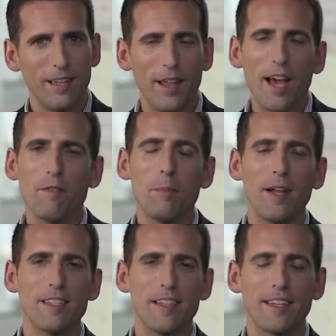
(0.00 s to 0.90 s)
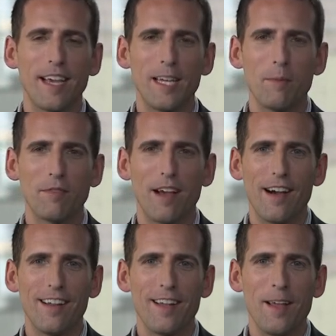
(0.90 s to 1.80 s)
They have a place in the kingdom of
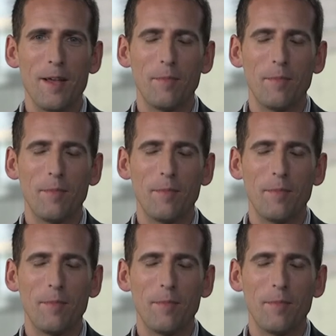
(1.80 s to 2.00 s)
God